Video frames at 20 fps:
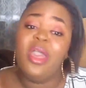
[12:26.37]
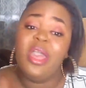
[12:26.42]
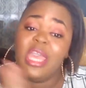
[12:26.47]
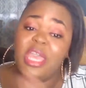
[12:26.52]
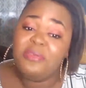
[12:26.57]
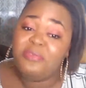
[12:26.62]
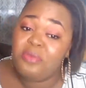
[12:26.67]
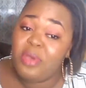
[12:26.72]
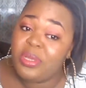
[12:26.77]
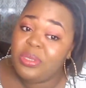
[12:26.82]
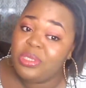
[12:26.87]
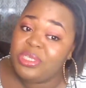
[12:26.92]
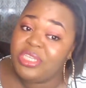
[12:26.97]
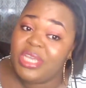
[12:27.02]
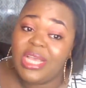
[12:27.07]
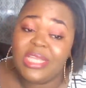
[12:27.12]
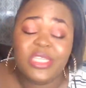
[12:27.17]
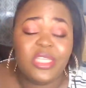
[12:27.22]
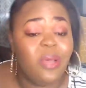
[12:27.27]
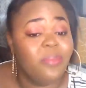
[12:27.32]
If you were to
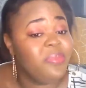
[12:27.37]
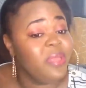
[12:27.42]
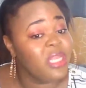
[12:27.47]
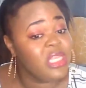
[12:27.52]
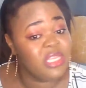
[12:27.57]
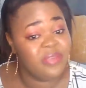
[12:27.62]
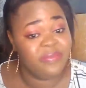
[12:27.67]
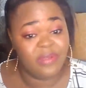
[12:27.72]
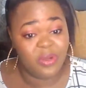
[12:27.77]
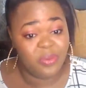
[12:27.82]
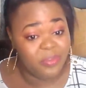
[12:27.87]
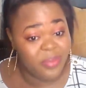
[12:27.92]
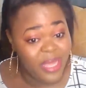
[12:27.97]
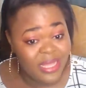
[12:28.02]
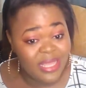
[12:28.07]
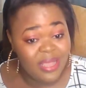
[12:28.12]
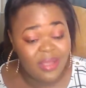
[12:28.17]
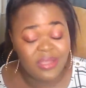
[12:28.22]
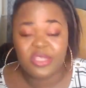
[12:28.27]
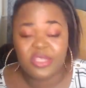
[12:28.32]
share something
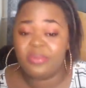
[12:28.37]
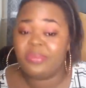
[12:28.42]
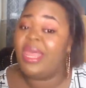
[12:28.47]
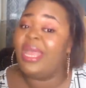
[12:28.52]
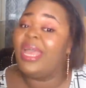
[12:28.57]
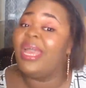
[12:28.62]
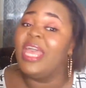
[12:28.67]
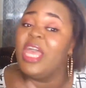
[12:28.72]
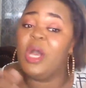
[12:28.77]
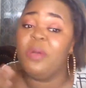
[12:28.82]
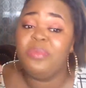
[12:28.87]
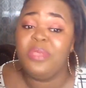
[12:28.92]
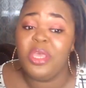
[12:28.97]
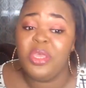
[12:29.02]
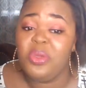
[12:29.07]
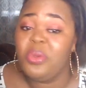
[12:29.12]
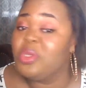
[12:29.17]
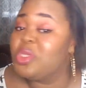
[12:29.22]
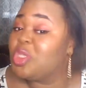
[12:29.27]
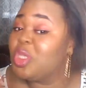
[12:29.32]
developmental, something that can help the
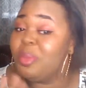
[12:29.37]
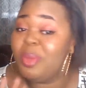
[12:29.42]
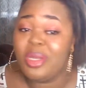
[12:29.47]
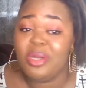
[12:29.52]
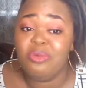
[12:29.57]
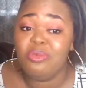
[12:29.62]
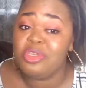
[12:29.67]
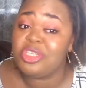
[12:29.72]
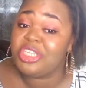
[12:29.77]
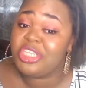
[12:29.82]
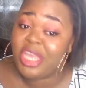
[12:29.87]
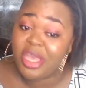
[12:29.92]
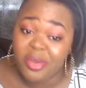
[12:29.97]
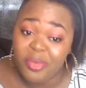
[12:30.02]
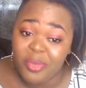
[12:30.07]
youth, nobody will share.